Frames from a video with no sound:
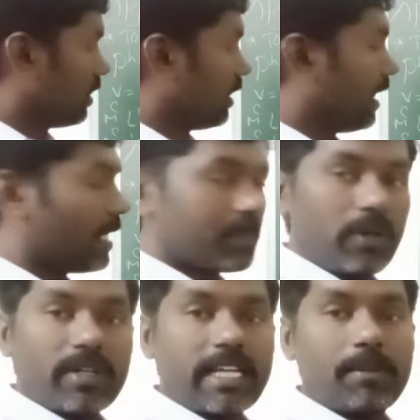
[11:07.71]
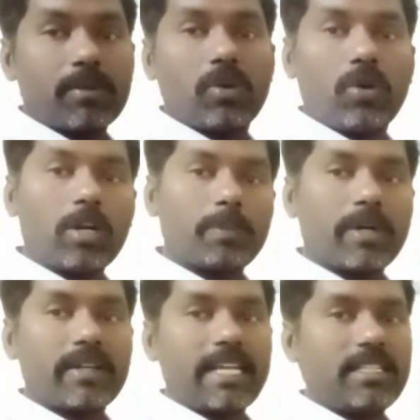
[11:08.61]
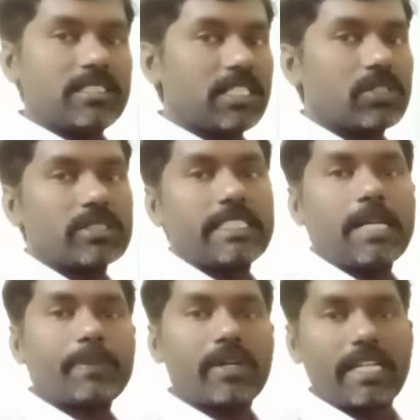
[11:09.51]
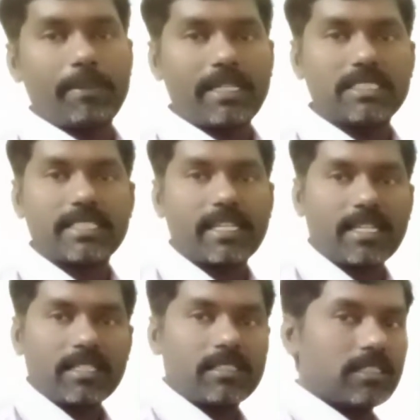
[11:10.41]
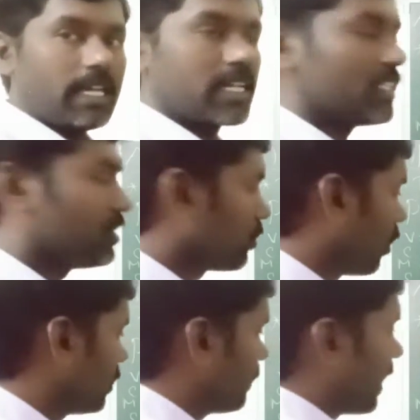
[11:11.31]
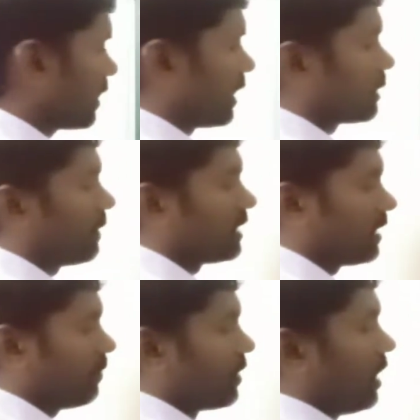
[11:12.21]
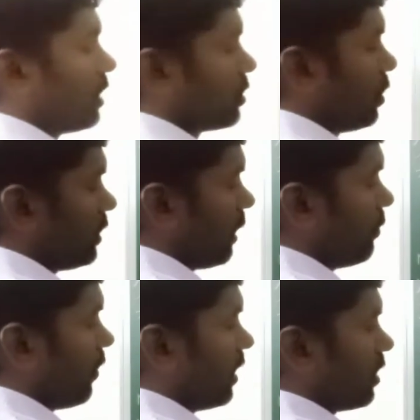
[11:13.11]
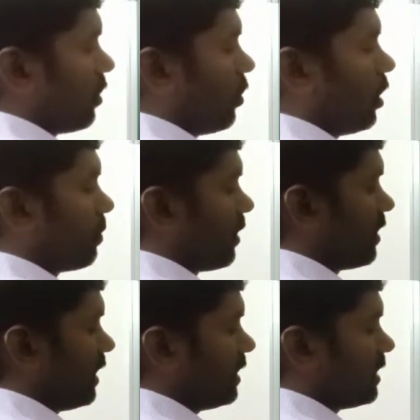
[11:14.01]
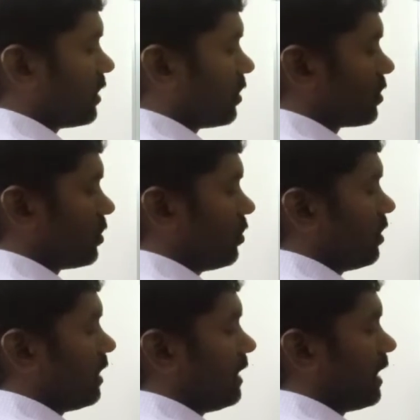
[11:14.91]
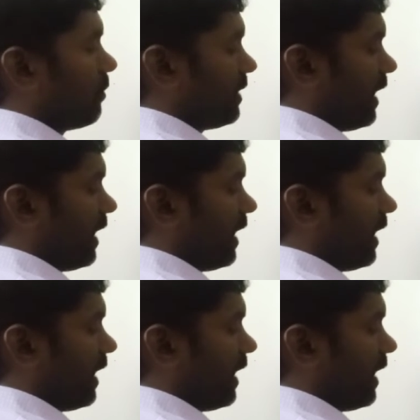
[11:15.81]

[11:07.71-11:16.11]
a power m whole power n is equals to a power mn is there na, according to the algebraic expression. So m1 whole power a is equals to ma